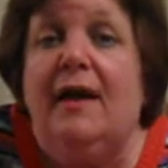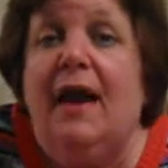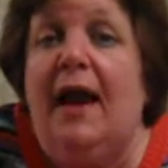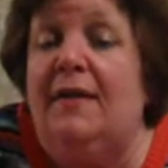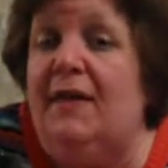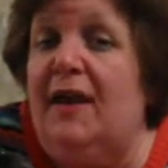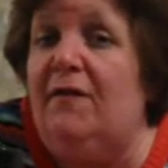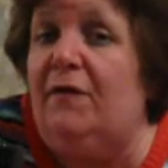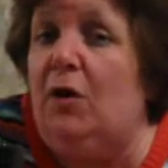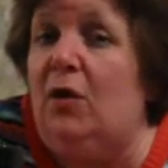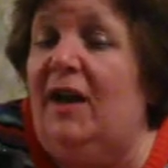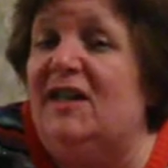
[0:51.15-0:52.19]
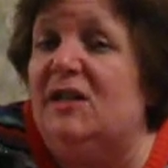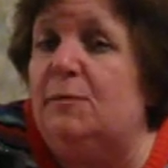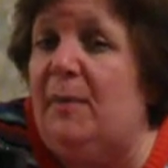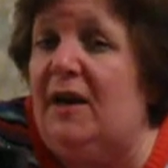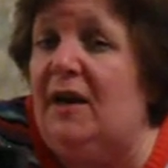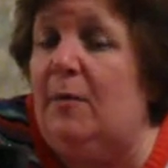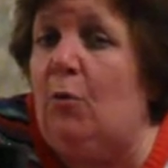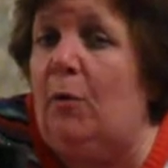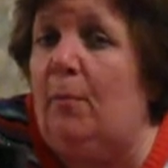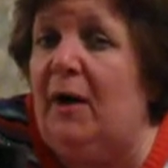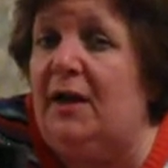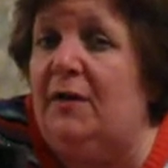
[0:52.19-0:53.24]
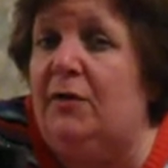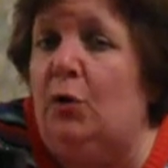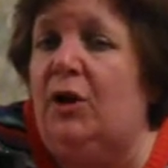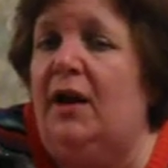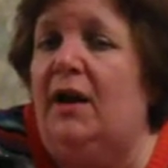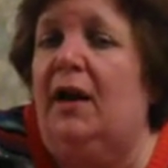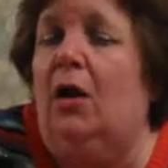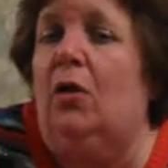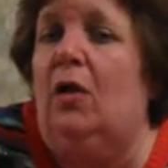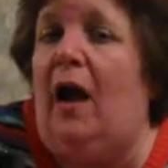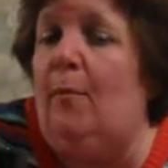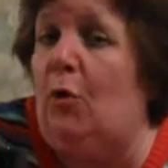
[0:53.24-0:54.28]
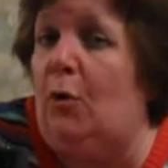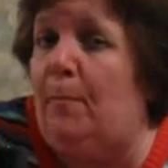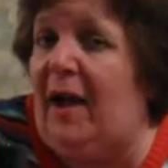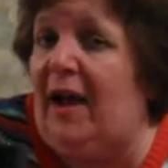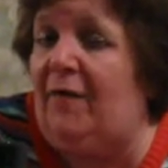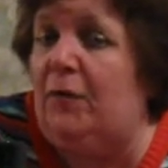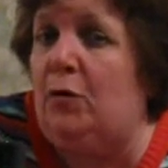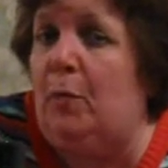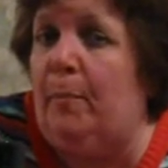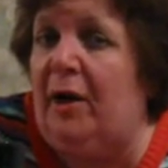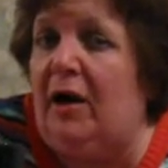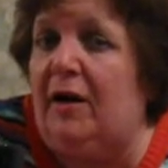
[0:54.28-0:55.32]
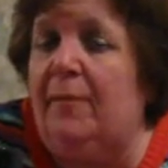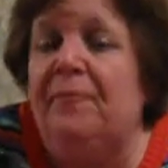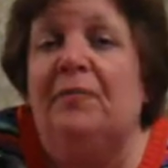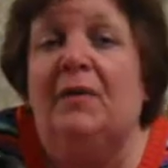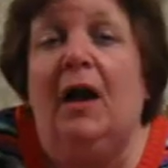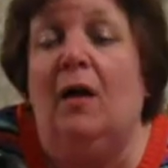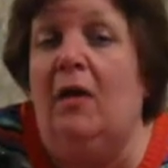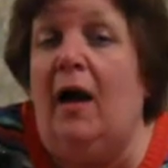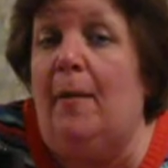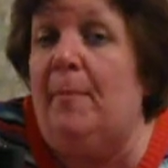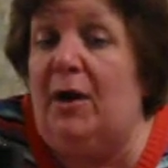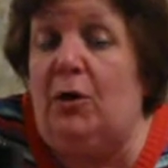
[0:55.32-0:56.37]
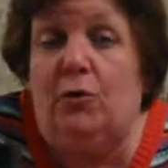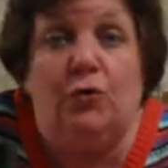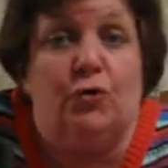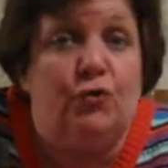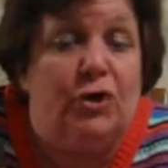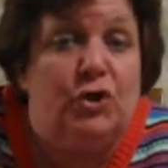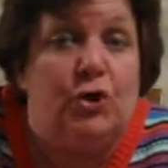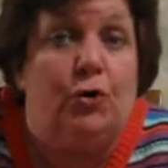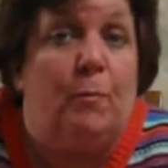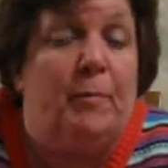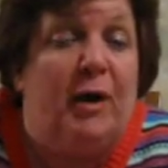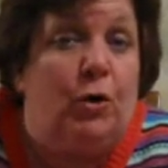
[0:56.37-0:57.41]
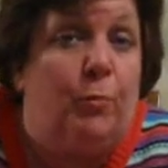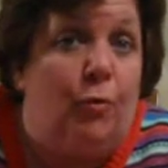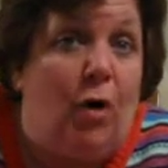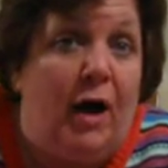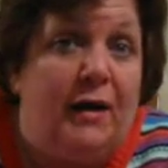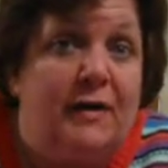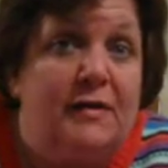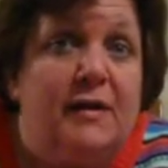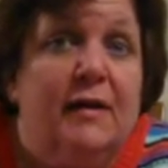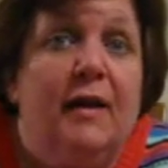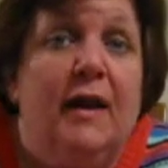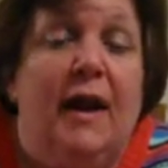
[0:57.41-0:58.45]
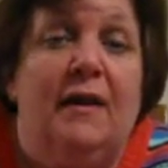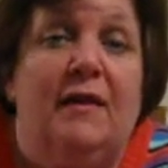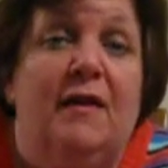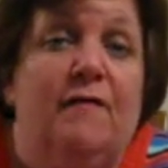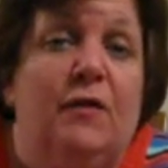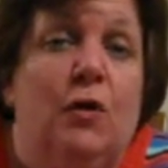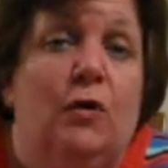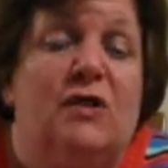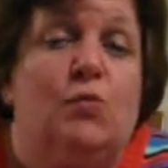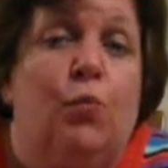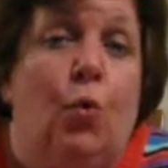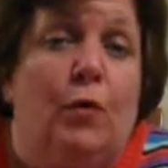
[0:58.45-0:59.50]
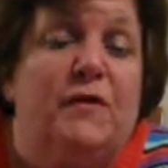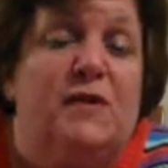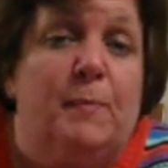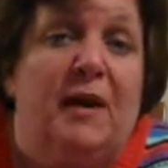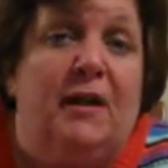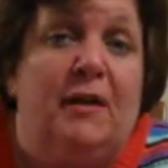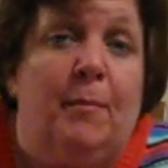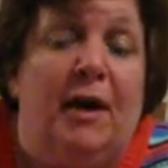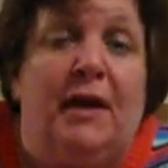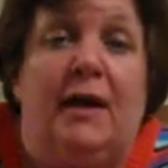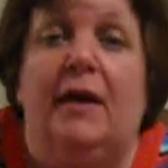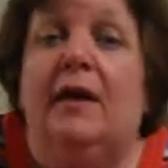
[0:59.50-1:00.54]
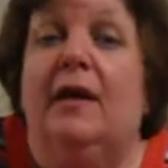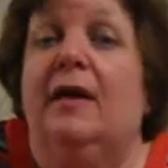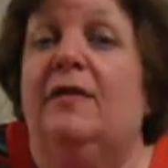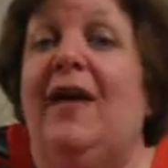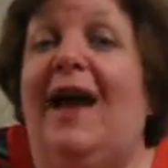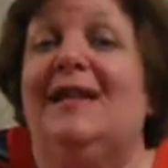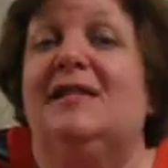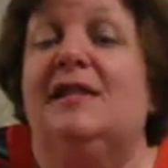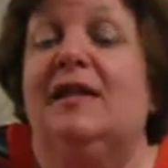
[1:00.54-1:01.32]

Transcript: and they feel like spending more money, they're getting a lot more bang for their buck a lot better nutrition or better product, and they feel it's worth spending the money. That's the